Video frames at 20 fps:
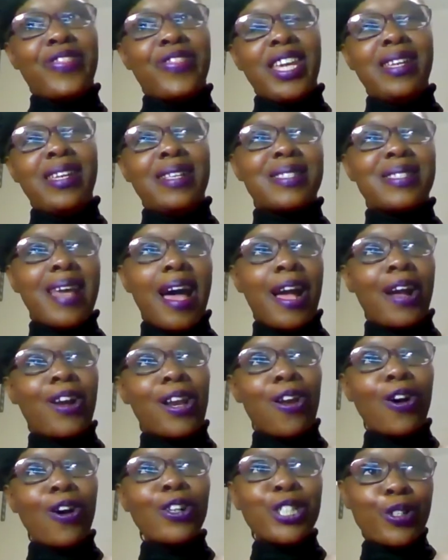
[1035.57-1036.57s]
the
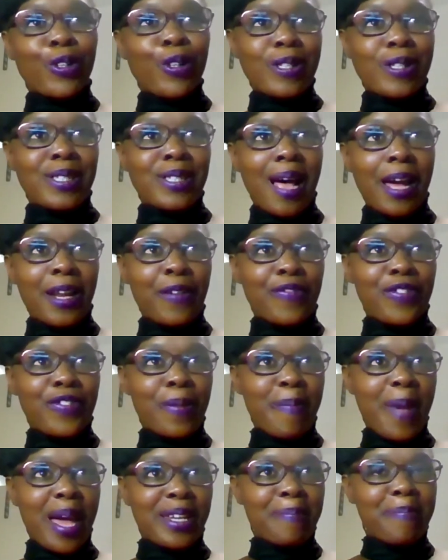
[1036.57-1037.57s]
psychological side
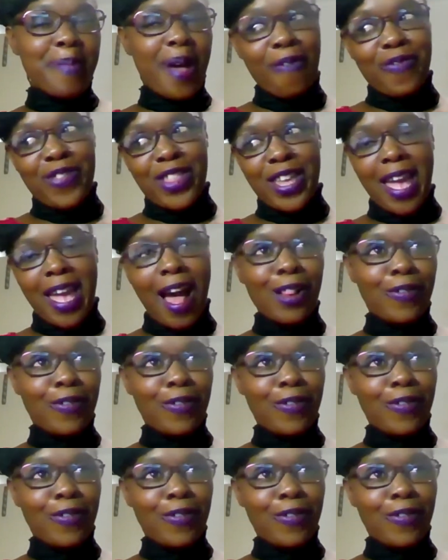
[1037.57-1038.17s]
of the